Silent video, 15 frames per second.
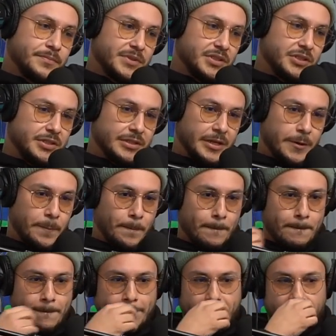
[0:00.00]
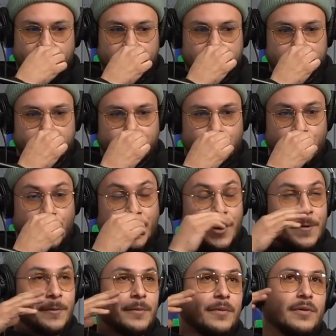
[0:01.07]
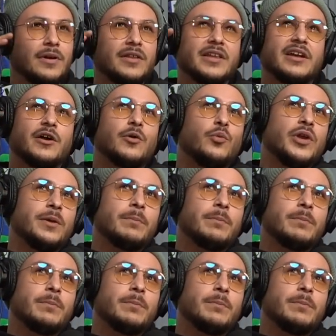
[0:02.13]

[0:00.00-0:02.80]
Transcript: She's like, this, all right. I think a week